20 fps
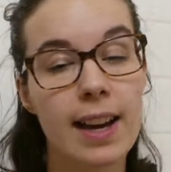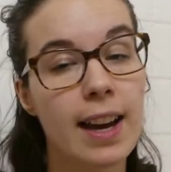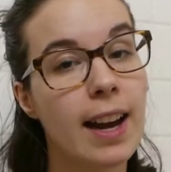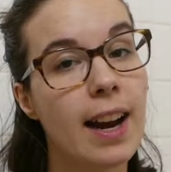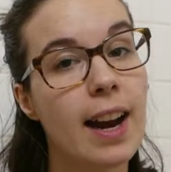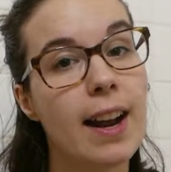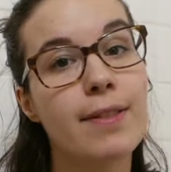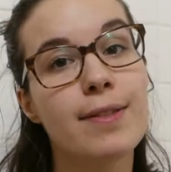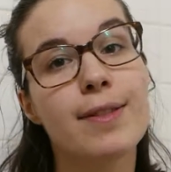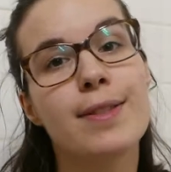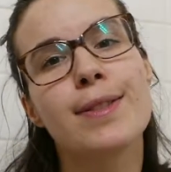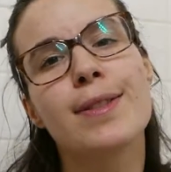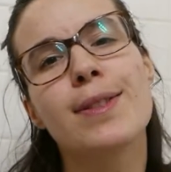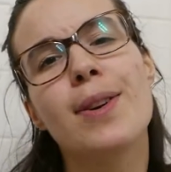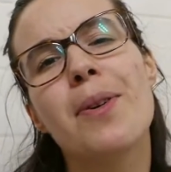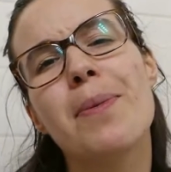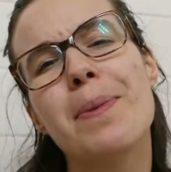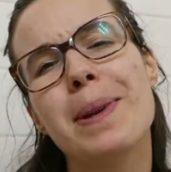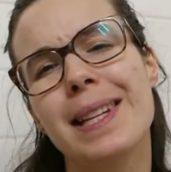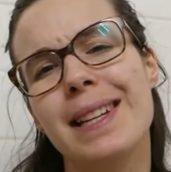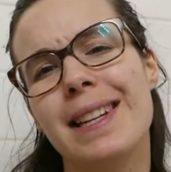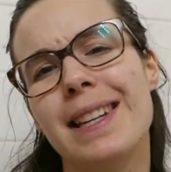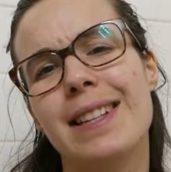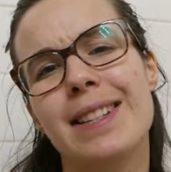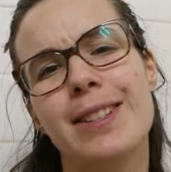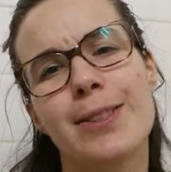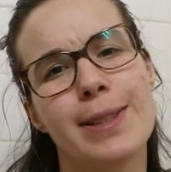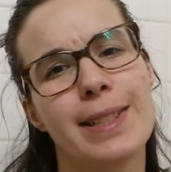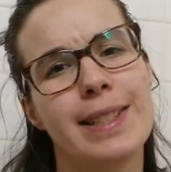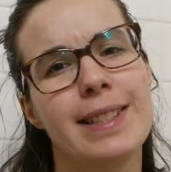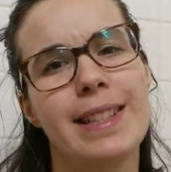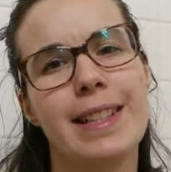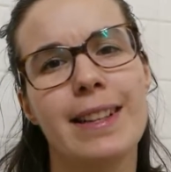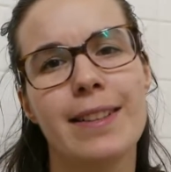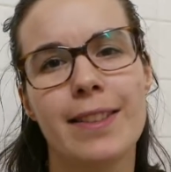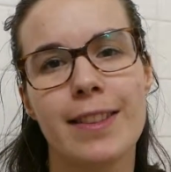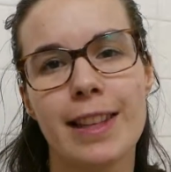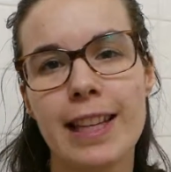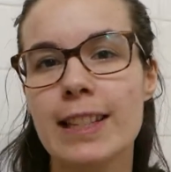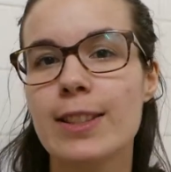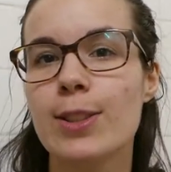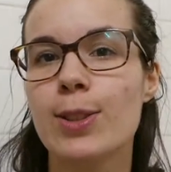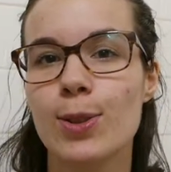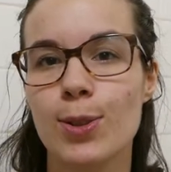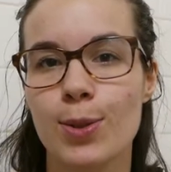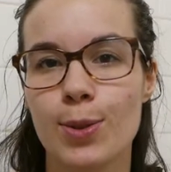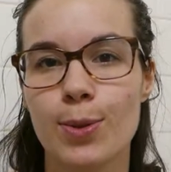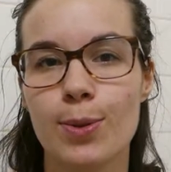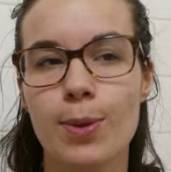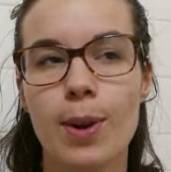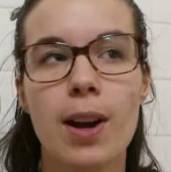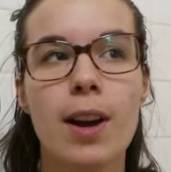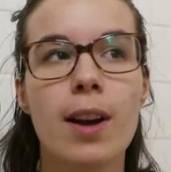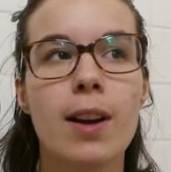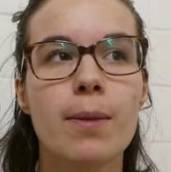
And I have so many interesting things to do.